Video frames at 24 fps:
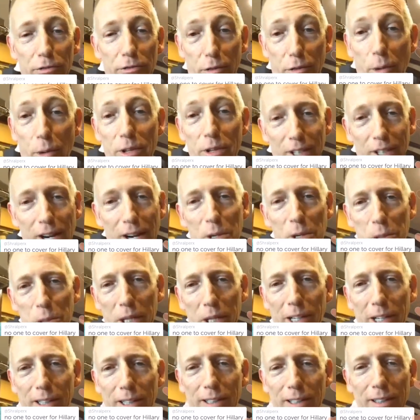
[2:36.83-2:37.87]
in a
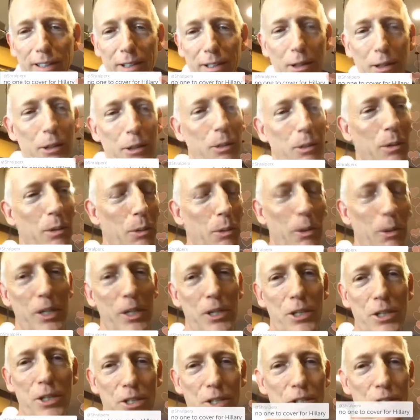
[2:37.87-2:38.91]
bad situation
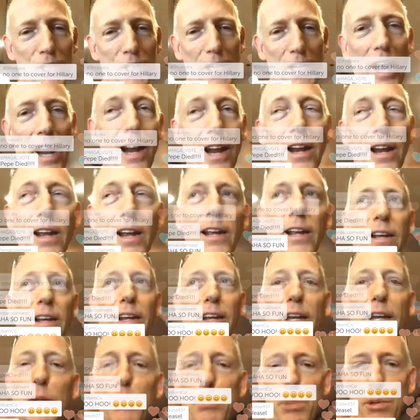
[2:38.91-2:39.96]
for
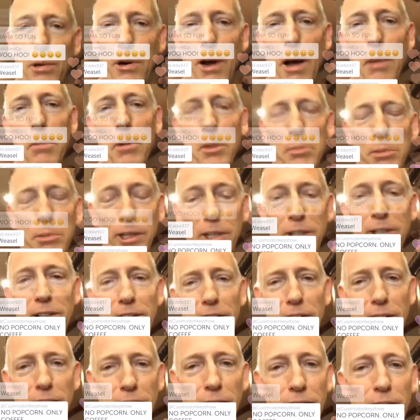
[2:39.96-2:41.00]
the country,
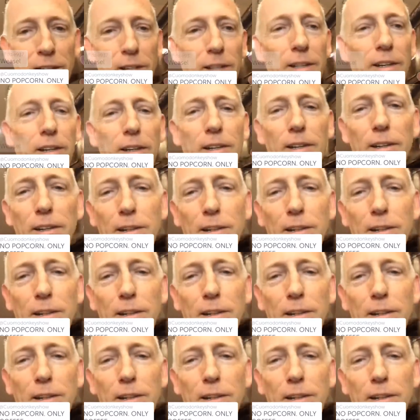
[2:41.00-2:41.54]
which is to